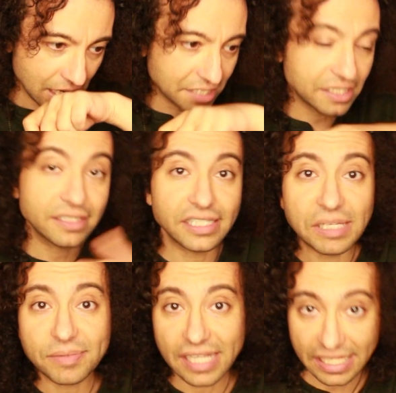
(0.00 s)
And it
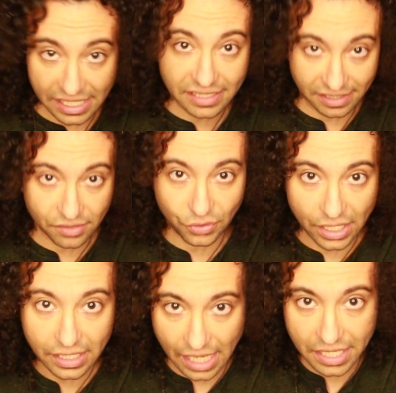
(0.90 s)
seems like it's
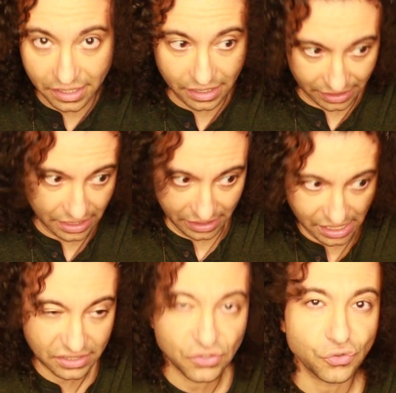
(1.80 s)
thick and it, it,
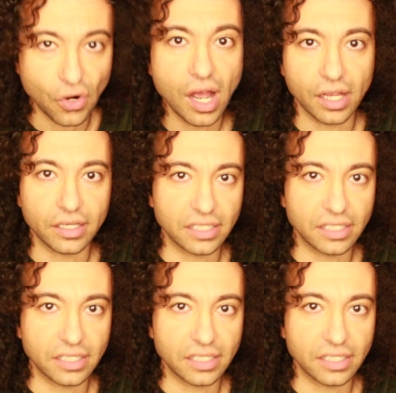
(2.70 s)
it's strong.